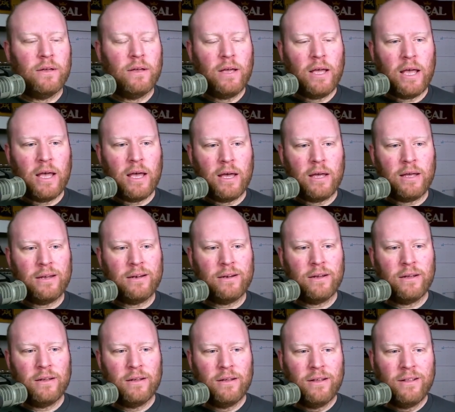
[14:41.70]

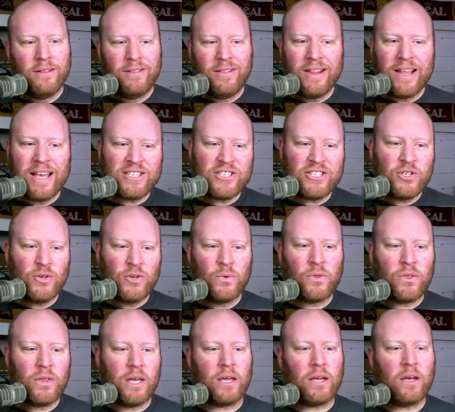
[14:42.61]
And lest you
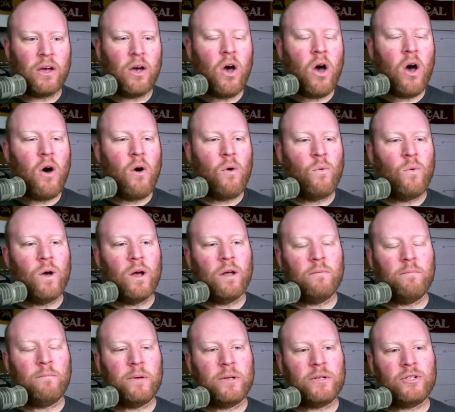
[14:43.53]
think, "Oh,
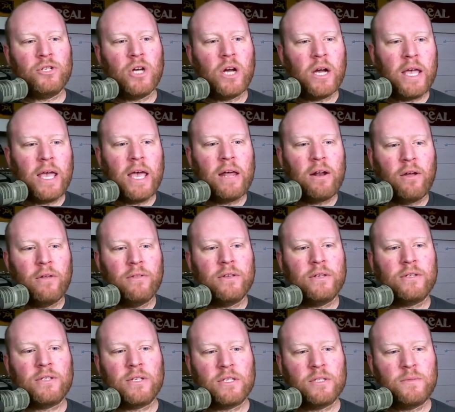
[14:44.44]
well, but Chuck had all
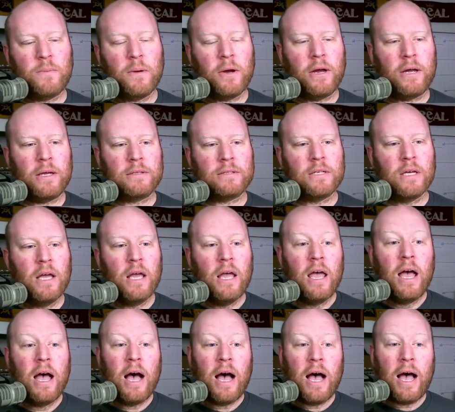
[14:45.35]
this experience."
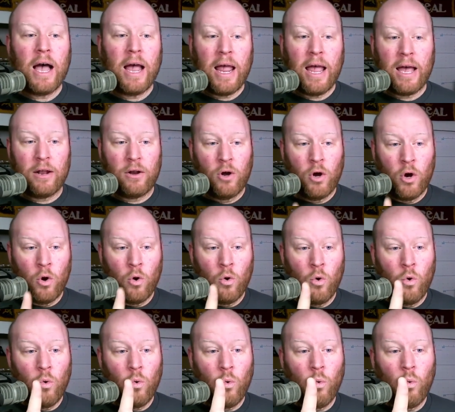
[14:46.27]
I had
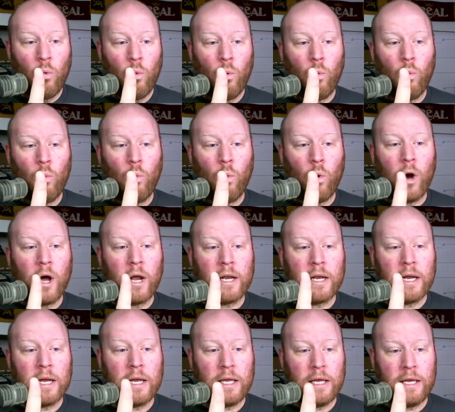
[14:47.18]

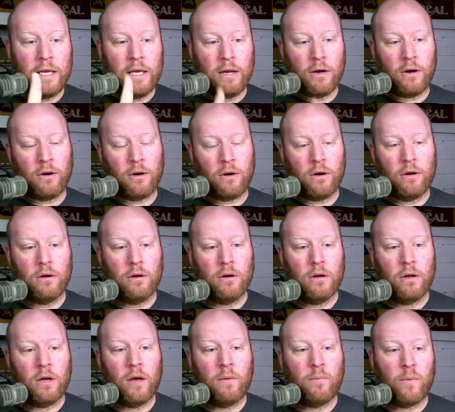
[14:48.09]
1 year
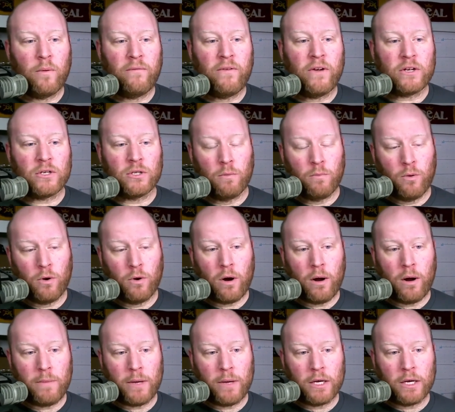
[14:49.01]
of professional
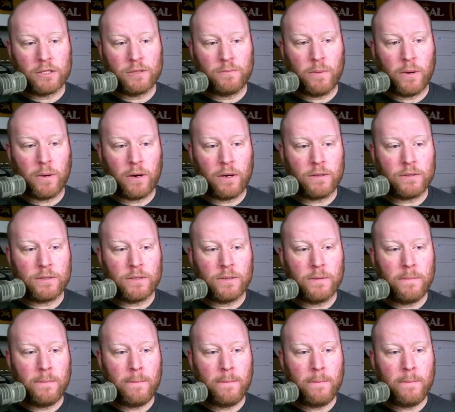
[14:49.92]
programming experience.